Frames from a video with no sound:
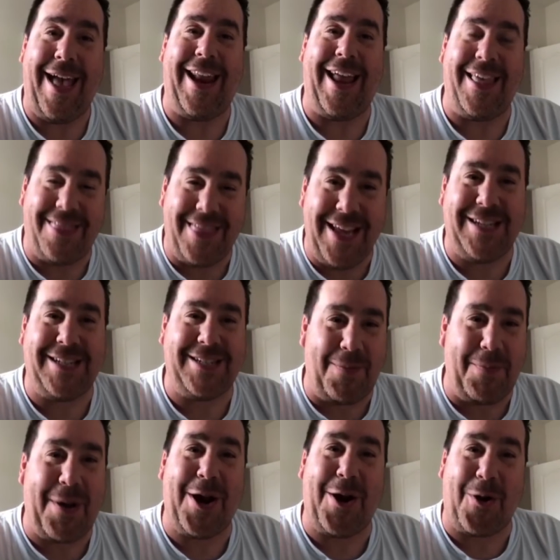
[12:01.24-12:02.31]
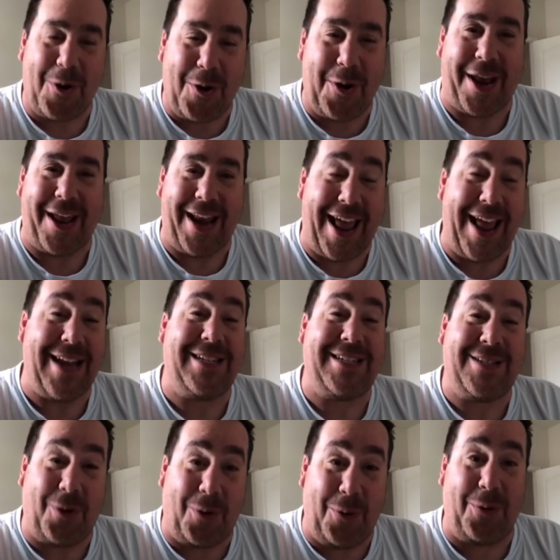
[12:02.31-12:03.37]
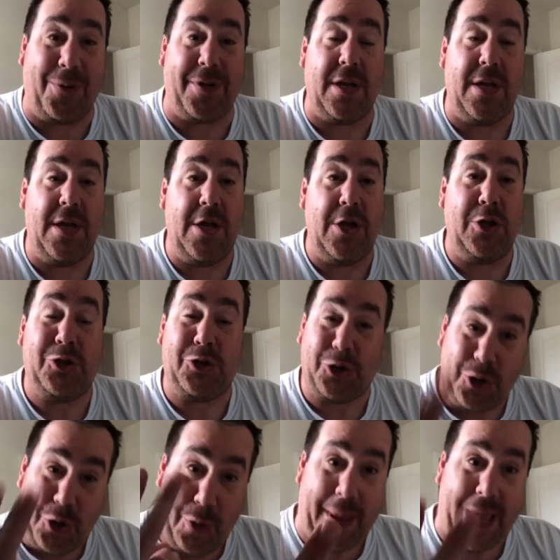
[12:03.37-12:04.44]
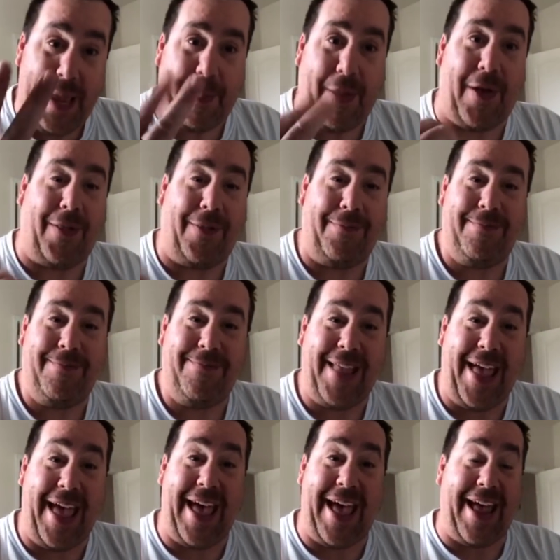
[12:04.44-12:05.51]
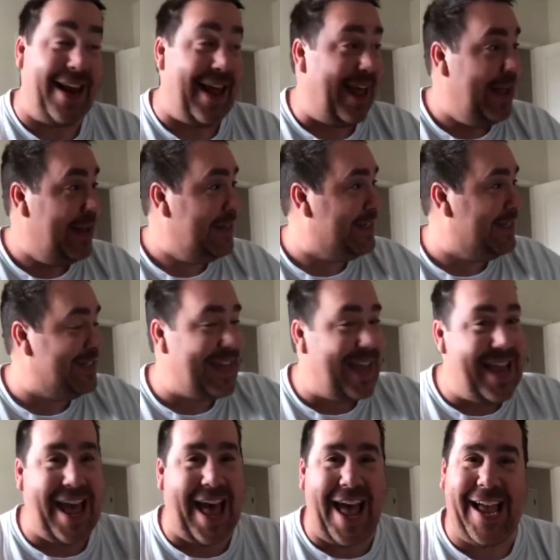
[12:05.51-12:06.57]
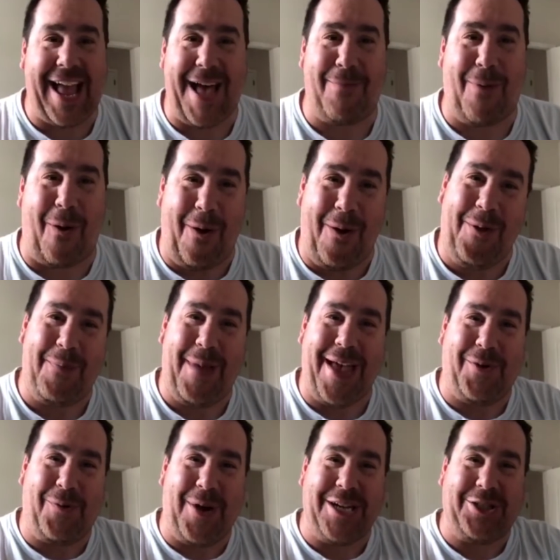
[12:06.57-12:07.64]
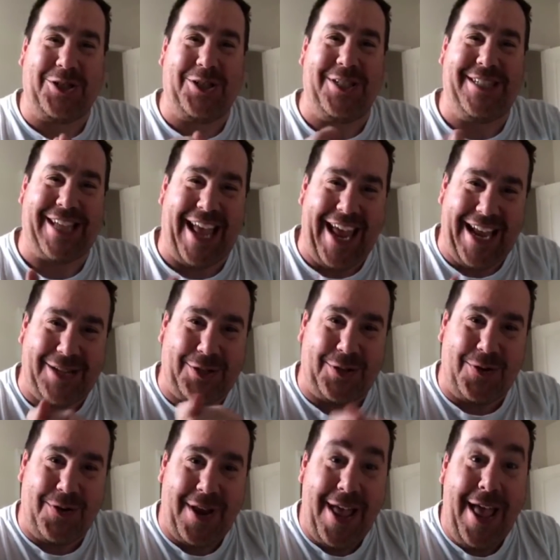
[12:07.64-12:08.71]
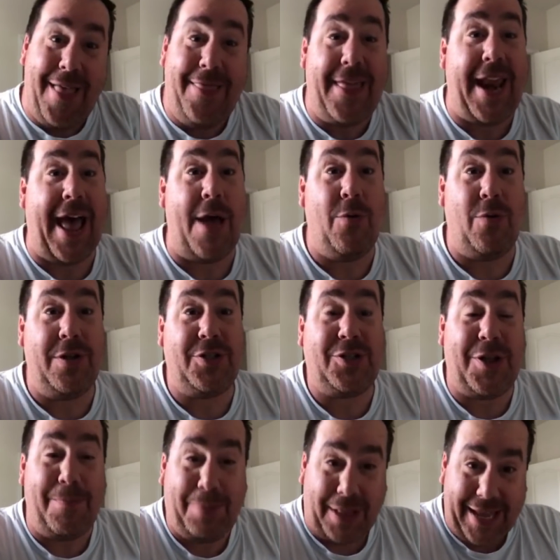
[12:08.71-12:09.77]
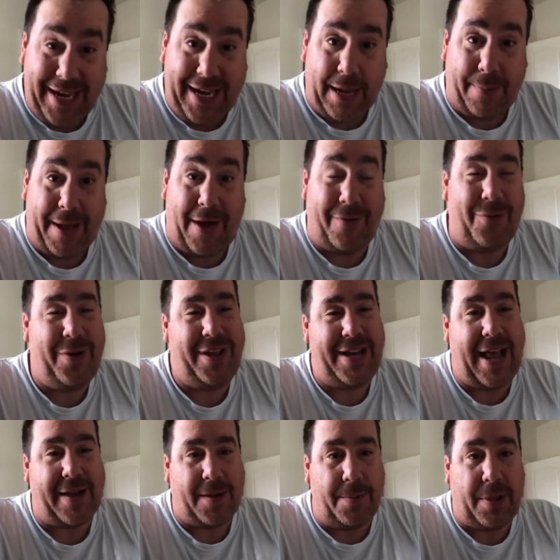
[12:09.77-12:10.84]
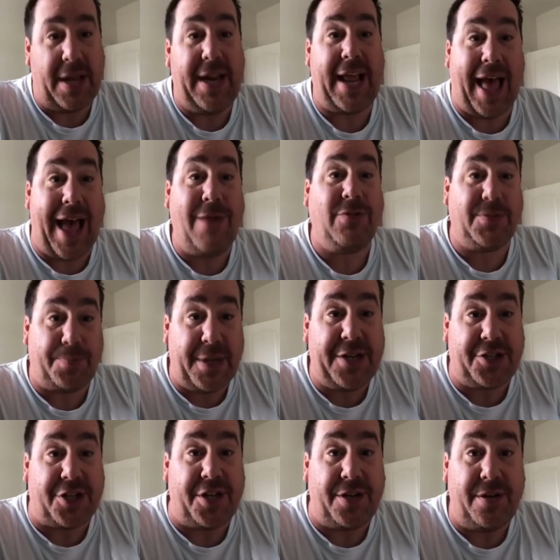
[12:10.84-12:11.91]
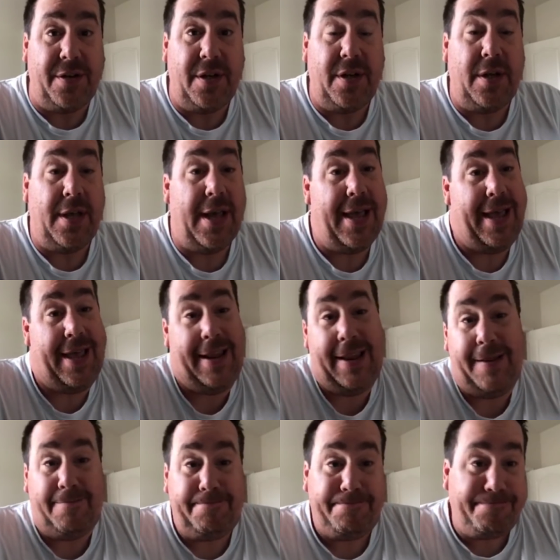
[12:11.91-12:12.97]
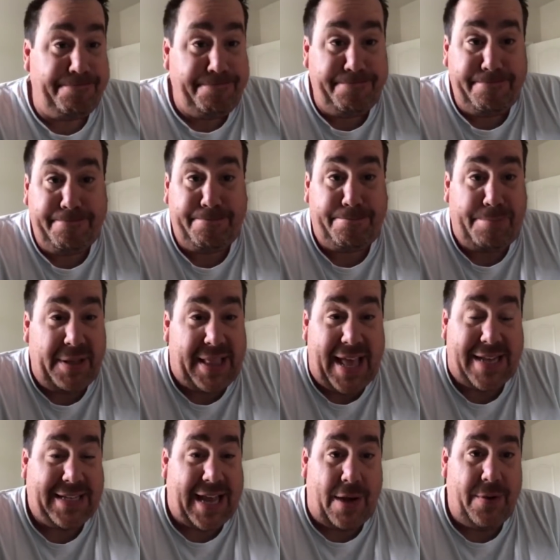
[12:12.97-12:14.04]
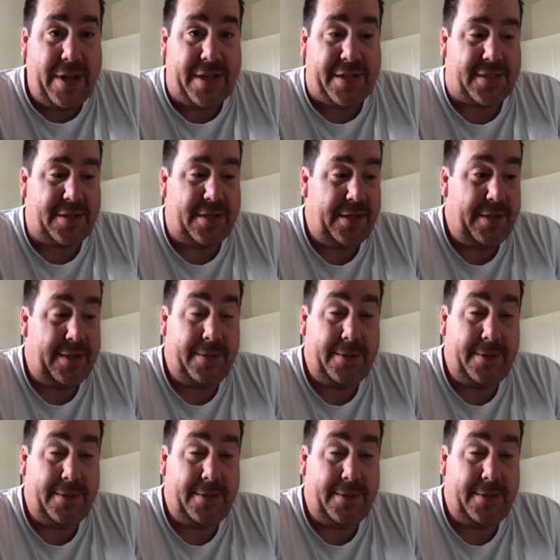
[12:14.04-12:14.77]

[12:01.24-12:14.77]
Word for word: and I think somebody heard it and told two people. And today I got all my questions answered that I was complaining about. Really not complaining, I was bitching. And, but that's how it is.